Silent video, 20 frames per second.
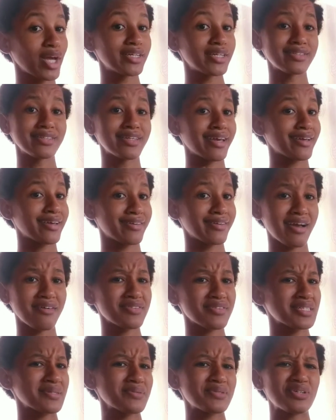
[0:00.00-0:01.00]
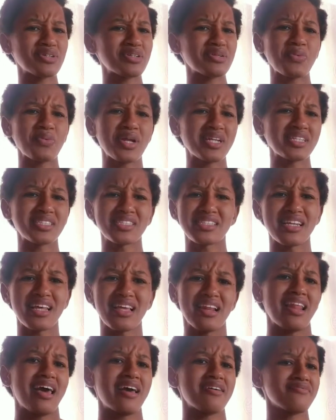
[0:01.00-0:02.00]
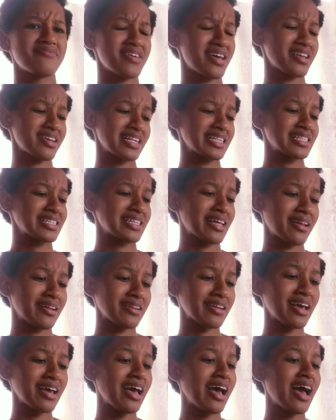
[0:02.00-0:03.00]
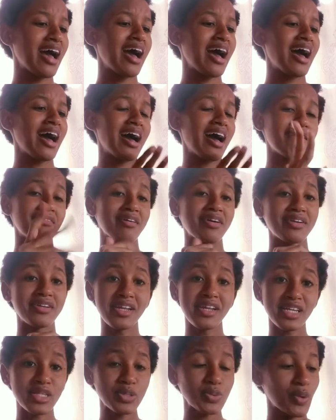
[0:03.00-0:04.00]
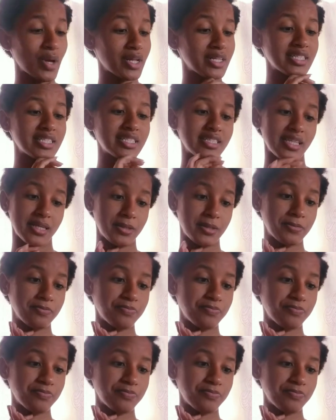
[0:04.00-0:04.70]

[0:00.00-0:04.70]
Yeah, you have to settle down once in your life. You understand? Alright, the next one say,